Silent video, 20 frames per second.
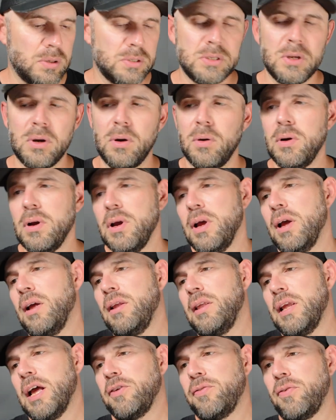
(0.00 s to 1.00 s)
So
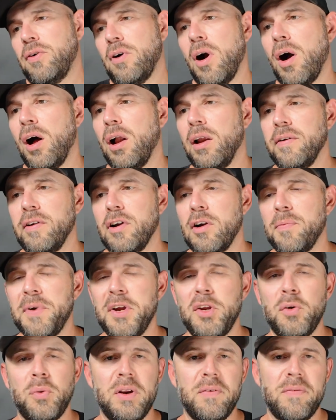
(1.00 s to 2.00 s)
that's for all of your
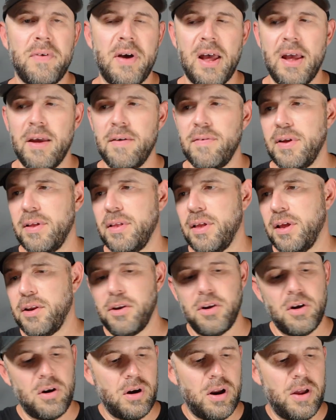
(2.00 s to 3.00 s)
P25 and then
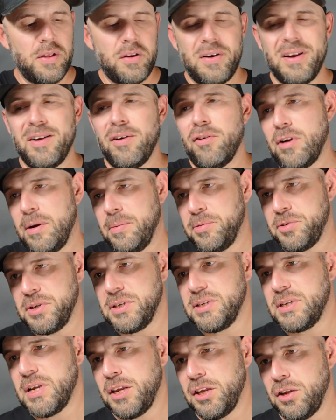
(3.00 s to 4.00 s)
your other
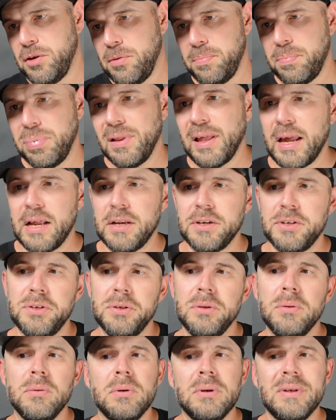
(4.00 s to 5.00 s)
encryptions that you plan
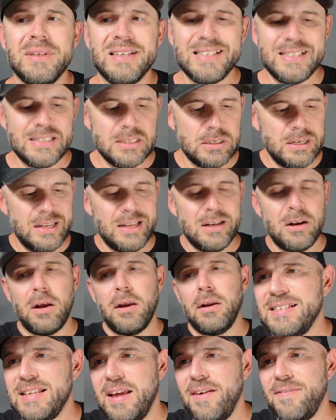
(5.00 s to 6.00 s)
to listen in on,
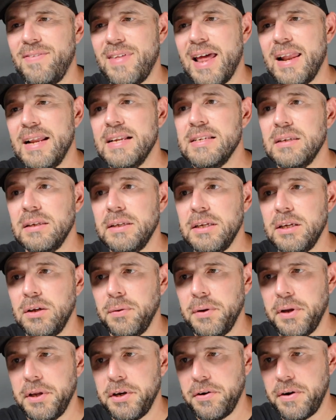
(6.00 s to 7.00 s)
if that is
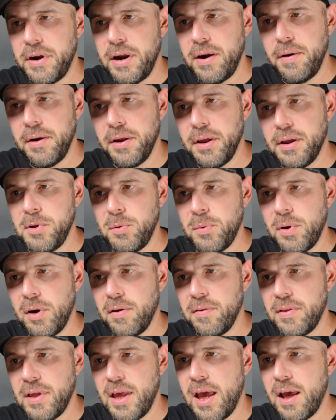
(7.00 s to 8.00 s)
legal in your area. Be aware
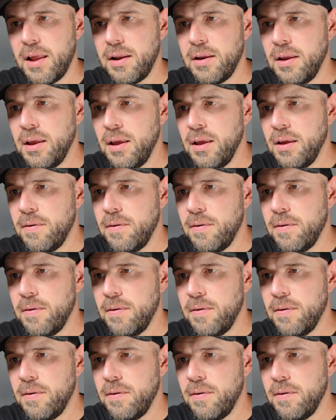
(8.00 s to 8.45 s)
of that.